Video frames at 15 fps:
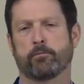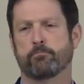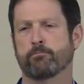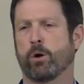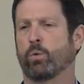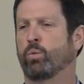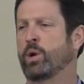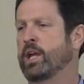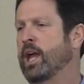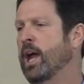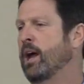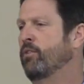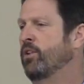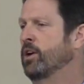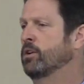What we
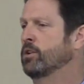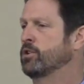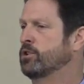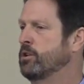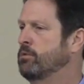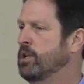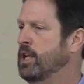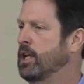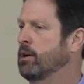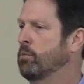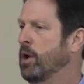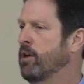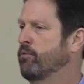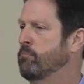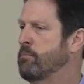have here is unique.
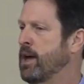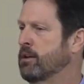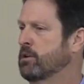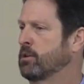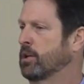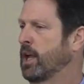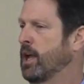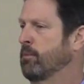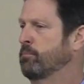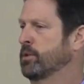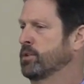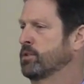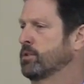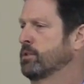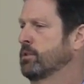We have a medical
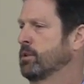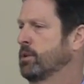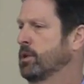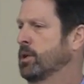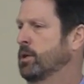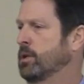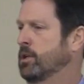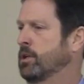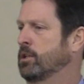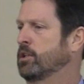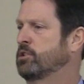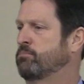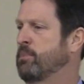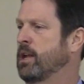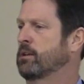campus.
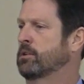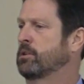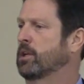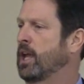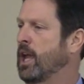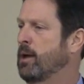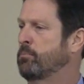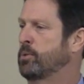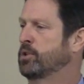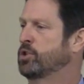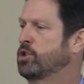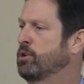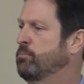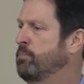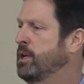This medical campus
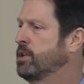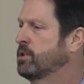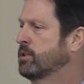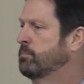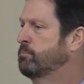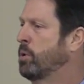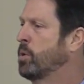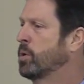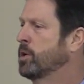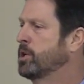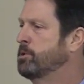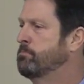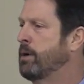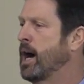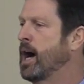should be
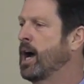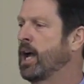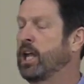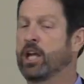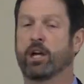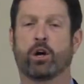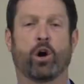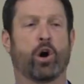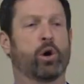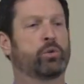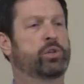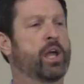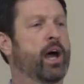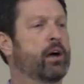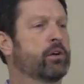supported by
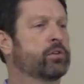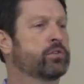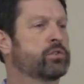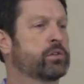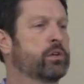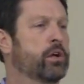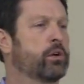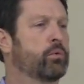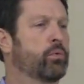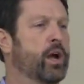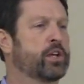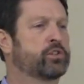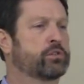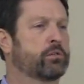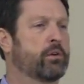hotels,
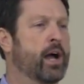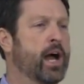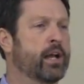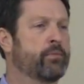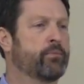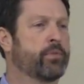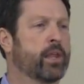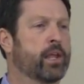restaurant,